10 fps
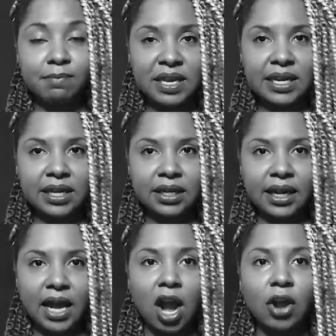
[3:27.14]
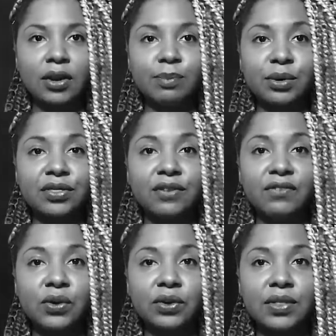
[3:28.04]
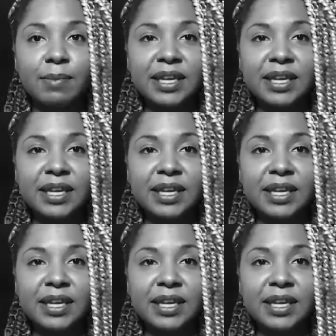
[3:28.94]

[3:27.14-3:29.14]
Immediately, Ari put the phone on the